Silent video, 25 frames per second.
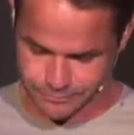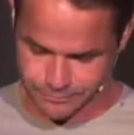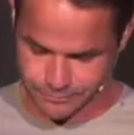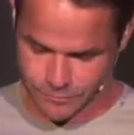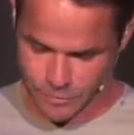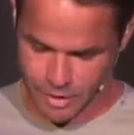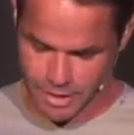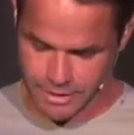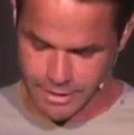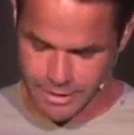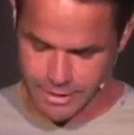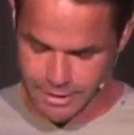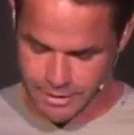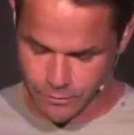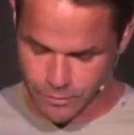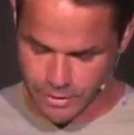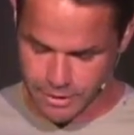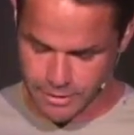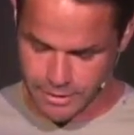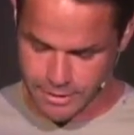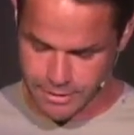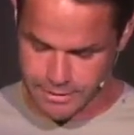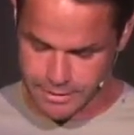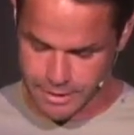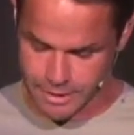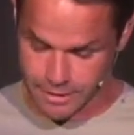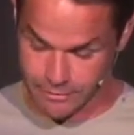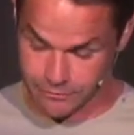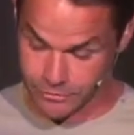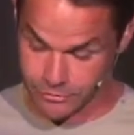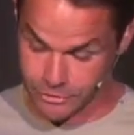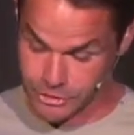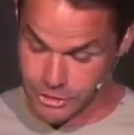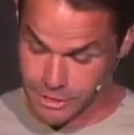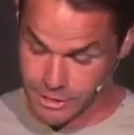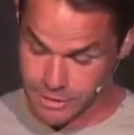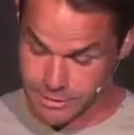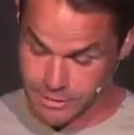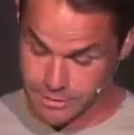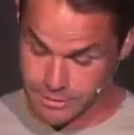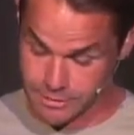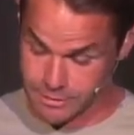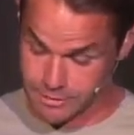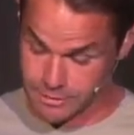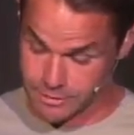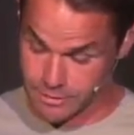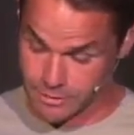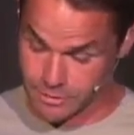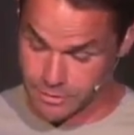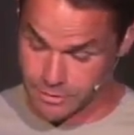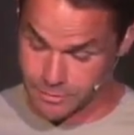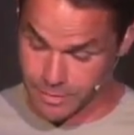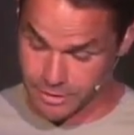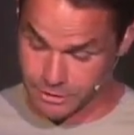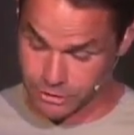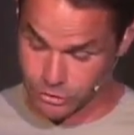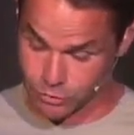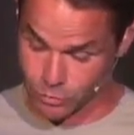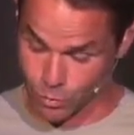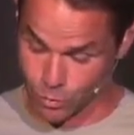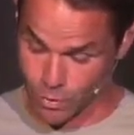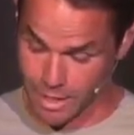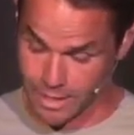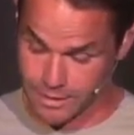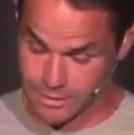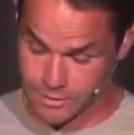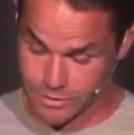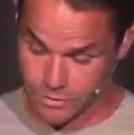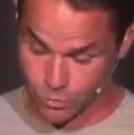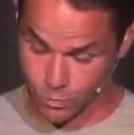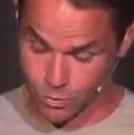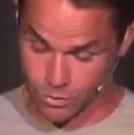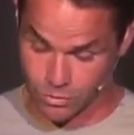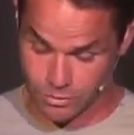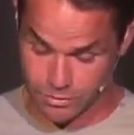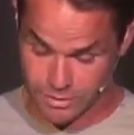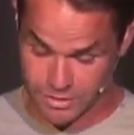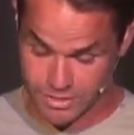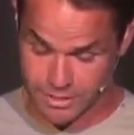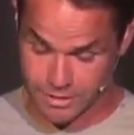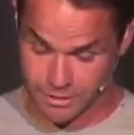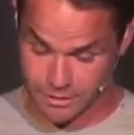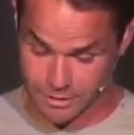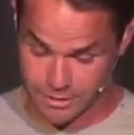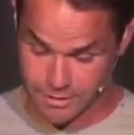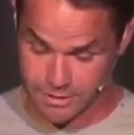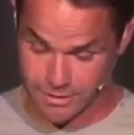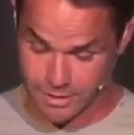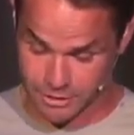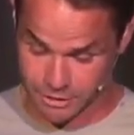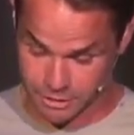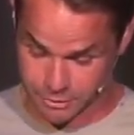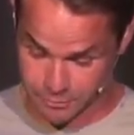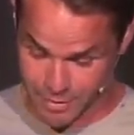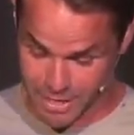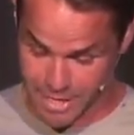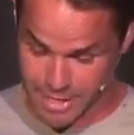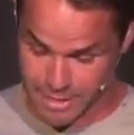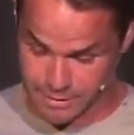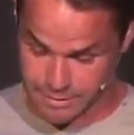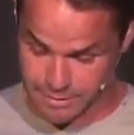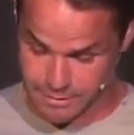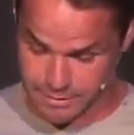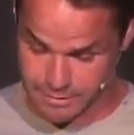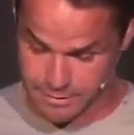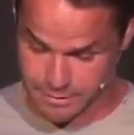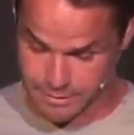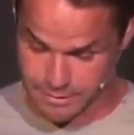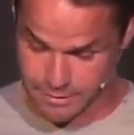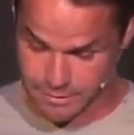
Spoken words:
And anyway, they say, if your Jesus is so special, why is the world still in such a mess?